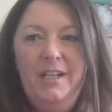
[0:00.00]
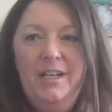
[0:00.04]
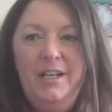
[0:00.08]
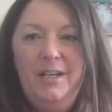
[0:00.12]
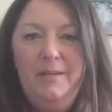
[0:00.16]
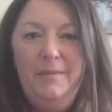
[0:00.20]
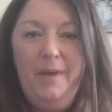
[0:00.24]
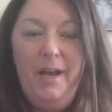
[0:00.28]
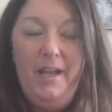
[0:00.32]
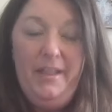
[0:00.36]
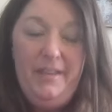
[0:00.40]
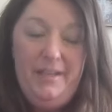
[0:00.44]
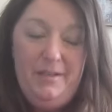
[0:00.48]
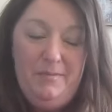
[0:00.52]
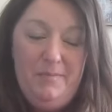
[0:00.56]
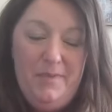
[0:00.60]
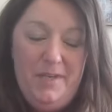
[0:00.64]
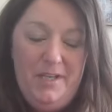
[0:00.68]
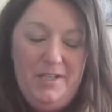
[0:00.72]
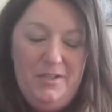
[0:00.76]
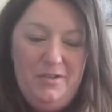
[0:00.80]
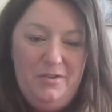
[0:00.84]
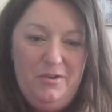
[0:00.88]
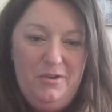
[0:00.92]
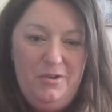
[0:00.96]
Um, I think
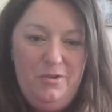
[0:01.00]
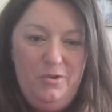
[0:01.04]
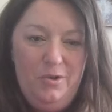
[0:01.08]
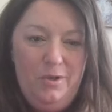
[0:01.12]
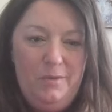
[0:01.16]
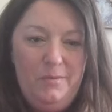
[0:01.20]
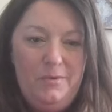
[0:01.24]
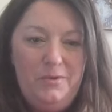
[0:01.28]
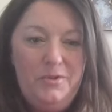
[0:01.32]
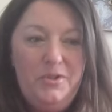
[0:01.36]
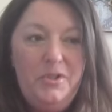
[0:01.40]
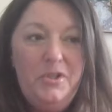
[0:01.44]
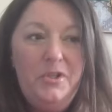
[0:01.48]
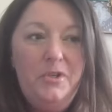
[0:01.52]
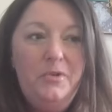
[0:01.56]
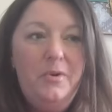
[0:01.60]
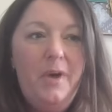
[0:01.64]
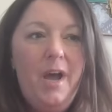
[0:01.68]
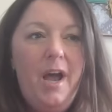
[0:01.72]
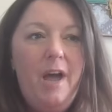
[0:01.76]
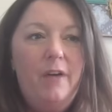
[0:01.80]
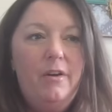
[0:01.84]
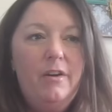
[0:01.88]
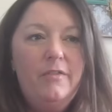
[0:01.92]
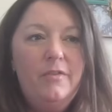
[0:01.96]
pigs are adorable
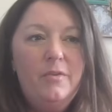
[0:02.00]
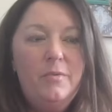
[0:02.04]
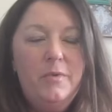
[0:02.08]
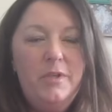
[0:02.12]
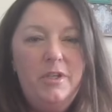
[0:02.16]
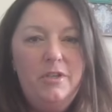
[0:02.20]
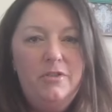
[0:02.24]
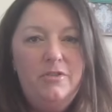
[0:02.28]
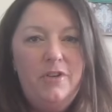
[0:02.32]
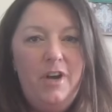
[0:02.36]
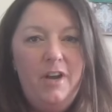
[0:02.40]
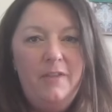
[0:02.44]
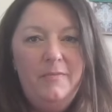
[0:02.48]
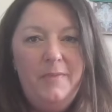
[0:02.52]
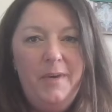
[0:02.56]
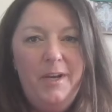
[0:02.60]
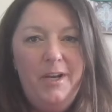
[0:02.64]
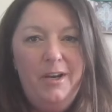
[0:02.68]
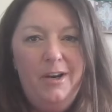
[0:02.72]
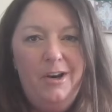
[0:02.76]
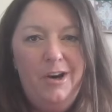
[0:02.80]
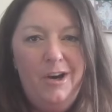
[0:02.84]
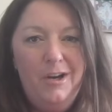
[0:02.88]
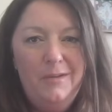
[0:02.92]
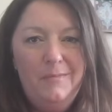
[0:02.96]
too. However, when you drive by
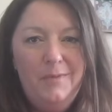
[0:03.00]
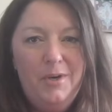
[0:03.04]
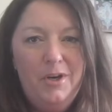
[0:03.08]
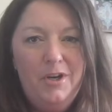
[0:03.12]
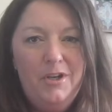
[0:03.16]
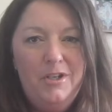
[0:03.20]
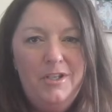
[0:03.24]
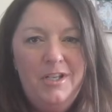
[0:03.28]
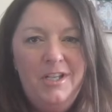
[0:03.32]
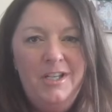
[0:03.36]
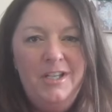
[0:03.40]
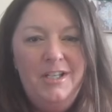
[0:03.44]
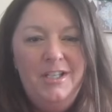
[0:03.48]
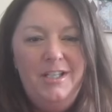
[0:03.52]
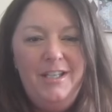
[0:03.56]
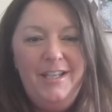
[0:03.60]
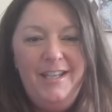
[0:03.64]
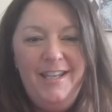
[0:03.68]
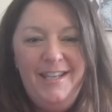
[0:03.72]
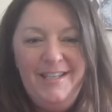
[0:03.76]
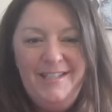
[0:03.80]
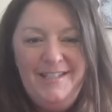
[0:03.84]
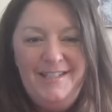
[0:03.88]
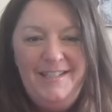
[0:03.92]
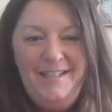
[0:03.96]
a hog barn, you
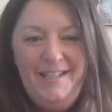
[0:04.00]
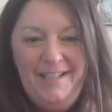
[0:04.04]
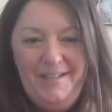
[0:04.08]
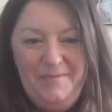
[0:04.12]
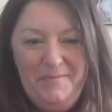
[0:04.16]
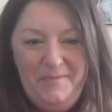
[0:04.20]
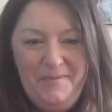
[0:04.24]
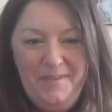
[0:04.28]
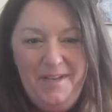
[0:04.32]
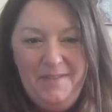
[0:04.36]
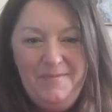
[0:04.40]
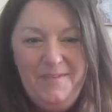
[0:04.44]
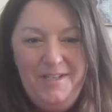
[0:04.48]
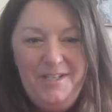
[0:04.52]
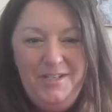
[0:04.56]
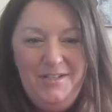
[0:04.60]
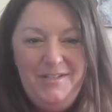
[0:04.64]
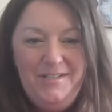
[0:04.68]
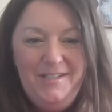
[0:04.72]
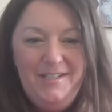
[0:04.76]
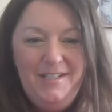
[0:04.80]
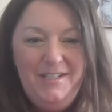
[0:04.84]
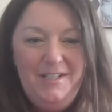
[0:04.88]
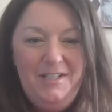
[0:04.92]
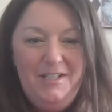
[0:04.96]
can't see them. I mean,
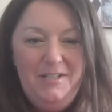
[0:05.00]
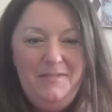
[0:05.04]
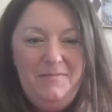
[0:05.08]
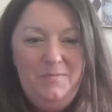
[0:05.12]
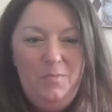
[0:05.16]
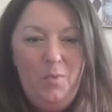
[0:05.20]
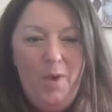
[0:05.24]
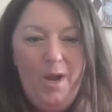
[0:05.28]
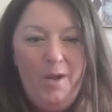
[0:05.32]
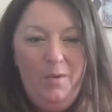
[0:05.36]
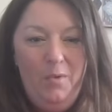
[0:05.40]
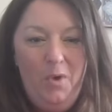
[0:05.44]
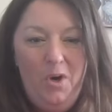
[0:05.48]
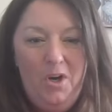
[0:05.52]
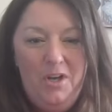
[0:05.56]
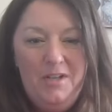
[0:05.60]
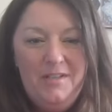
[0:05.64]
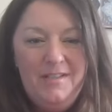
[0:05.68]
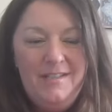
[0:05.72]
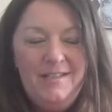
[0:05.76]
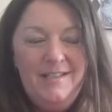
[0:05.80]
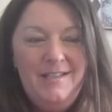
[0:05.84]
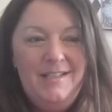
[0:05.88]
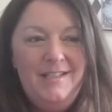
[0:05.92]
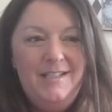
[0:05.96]
you see white
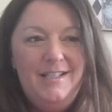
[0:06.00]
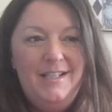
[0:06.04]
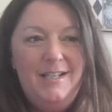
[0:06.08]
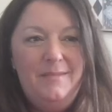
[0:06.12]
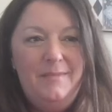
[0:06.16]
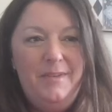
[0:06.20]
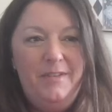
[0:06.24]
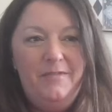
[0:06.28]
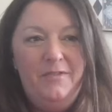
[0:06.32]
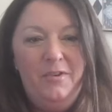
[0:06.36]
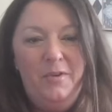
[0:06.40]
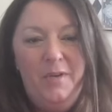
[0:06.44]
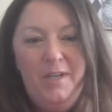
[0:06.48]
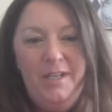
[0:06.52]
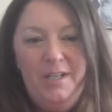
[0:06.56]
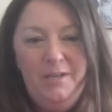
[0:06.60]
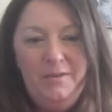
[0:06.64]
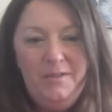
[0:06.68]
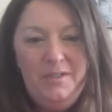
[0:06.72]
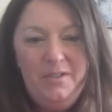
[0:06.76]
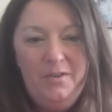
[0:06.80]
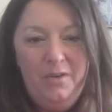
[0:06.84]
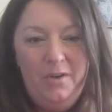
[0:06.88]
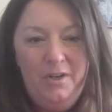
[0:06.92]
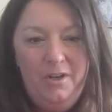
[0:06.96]
walls, I mean, you have no idea
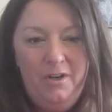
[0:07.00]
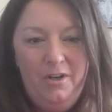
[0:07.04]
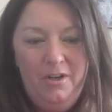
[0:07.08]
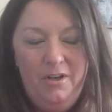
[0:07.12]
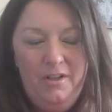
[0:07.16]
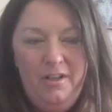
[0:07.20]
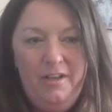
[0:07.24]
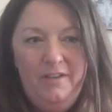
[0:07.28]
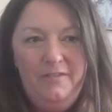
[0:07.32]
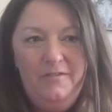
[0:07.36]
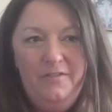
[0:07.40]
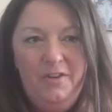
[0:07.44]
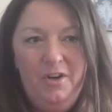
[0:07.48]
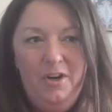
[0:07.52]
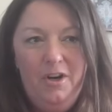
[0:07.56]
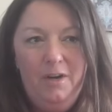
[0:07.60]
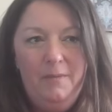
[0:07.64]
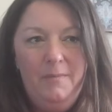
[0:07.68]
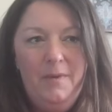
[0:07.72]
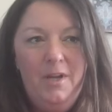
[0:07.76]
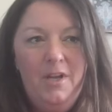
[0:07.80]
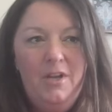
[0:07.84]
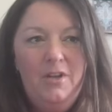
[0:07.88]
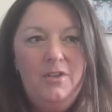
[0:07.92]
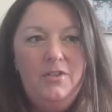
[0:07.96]
what's going on on that
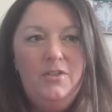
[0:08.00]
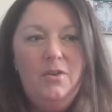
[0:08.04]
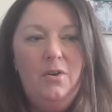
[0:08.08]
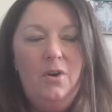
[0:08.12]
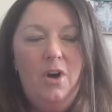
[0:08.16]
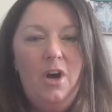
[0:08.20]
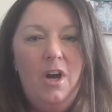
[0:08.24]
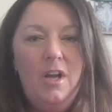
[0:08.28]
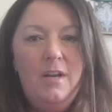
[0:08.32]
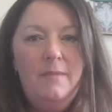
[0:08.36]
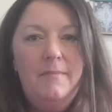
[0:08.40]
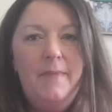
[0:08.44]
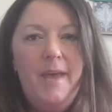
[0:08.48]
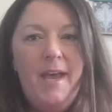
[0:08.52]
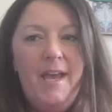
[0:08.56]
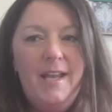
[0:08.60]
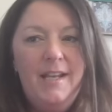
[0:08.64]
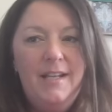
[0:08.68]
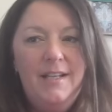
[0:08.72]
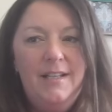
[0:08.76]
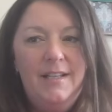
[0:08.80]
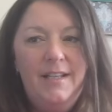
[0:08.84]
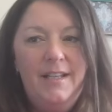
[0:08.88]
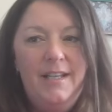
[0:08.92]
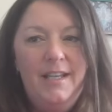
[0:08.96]
farm. So
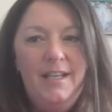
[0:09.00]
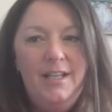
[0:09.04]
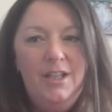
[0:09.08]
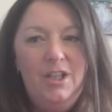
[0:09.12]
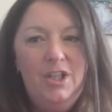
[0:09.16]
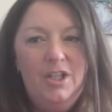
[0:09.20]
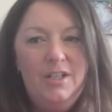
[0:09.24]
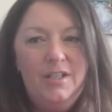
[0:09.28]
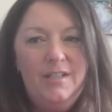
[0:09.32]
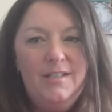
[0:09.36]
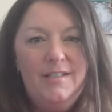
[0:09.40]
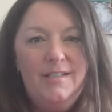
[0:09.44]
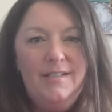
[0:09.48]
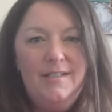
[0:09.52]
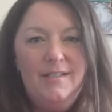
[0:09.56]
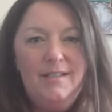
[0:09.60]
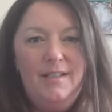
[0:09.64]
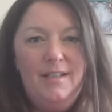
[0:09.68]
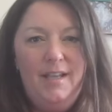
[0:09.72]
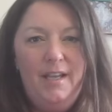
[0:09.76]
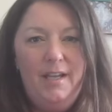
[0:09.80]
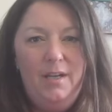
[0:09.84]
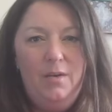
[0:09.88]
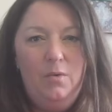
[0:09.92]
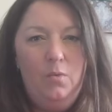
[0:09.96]
automatically, it looks
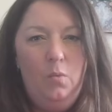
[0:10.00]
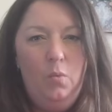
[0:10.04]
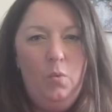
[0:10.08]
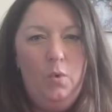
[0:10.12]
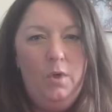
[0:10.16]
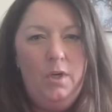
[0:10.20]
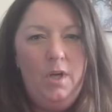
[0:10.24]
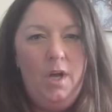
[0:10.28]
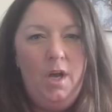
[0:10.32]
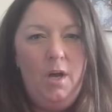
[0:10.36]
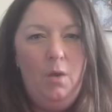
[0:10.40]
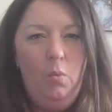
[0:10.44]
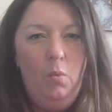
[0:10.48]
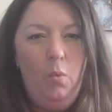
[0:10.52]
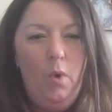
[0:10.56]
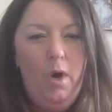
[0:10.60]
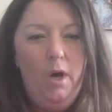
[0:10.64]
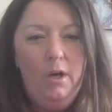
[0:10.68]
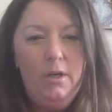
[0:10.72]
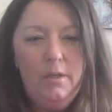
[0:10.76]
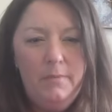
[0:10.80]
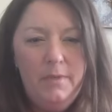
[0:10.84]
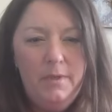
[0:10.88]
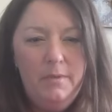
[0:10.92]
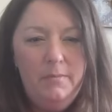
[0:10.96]
like we're not
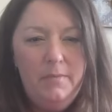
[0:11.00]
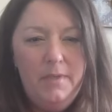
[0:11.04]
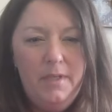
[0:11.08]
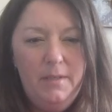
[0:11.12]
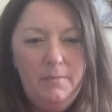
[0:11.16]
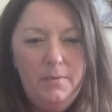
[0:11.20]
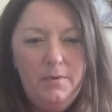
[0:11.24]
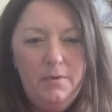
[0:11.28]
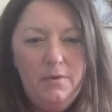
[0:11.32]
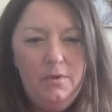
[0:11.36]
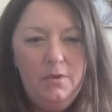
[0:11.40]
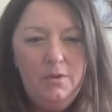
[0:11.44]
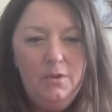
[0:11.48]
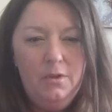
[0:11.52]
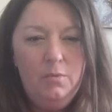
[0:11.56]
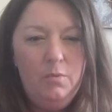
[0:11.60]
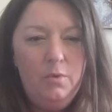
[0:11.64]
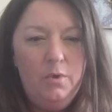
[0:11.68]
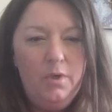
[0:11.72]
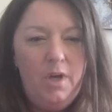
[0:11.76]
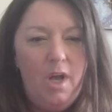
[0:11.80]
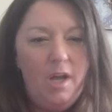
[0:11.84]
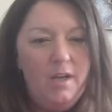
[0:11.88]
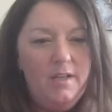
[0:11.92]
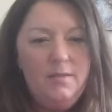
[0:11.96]
welcoming people, or
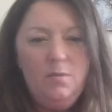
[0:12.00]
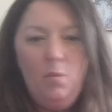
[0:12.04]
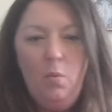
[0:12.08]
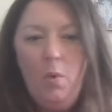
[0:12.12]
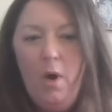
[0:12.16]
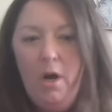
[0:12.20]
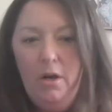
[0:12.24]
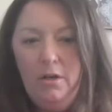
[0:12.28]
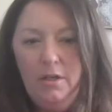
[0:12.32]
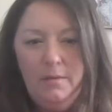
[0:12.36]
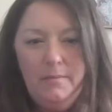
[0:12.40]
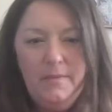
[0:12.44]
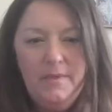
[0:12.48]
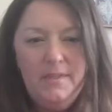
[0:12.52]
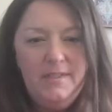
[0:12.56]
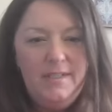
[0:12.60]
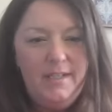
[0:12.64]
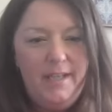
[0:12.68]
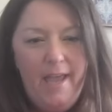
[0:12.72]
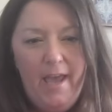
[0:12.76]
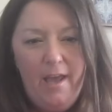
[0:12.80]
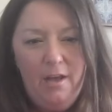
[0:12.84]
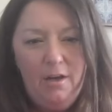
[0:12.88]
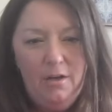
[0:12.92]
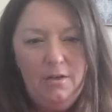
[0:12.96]
we're not as welcome as
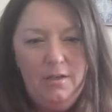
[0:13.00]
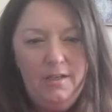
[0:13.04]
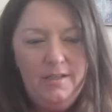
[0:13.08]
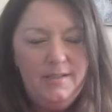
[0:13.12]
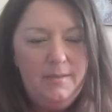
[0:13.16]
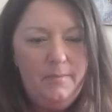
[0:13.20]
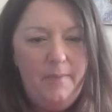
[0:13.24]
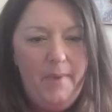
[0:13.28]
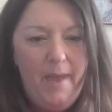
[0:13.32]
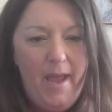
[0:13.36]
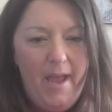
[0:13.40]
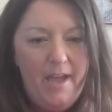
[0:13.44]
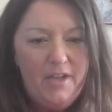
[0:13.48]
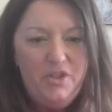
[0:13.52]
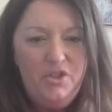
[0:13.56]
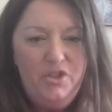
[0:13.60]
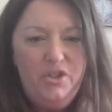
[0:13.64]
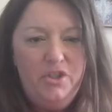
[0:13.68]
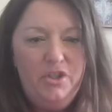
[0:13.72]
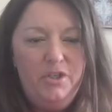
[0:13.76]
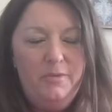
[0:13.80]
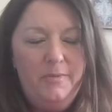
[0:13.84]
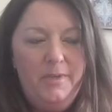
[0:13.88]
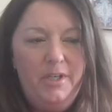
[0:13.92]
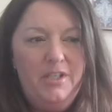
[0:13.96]
a cattle as a
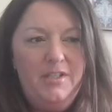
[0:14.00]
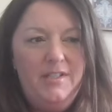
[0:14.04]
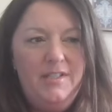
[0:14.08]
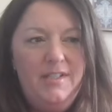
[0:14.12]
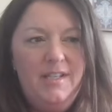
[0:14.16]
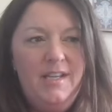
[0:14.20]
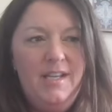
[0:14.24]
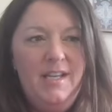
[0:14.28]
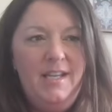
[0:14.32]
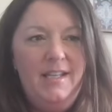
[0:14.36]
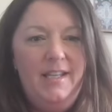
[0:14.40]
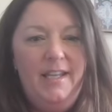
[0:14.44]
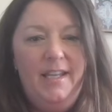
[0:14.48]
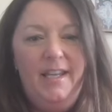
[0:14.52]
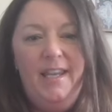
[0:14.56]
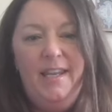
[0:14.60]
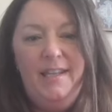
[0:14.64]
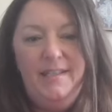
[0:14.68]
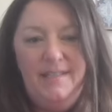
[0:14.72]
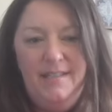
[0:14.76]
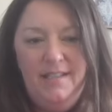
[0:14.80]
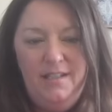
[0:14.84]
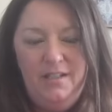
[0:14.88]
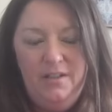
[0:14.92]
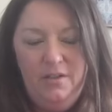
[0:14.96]
pasture because they
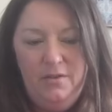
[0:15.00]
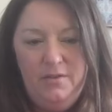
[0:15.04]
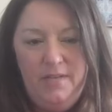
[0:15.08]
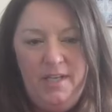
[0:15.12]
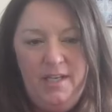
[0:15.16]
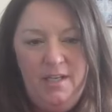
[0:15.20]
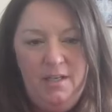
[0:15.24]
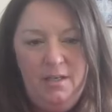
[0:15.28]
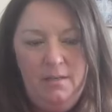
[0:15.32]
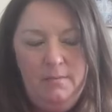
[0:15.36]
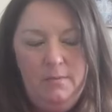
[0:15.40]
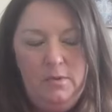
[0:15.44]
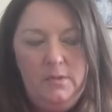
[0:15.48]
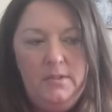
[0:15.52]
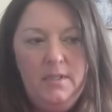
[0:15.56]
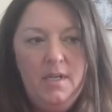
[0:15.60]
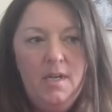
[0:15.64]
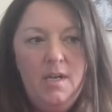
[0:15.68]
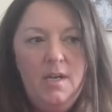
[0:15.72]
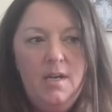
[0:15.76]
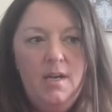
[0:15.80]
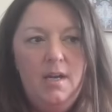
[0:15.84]
can't see those animals.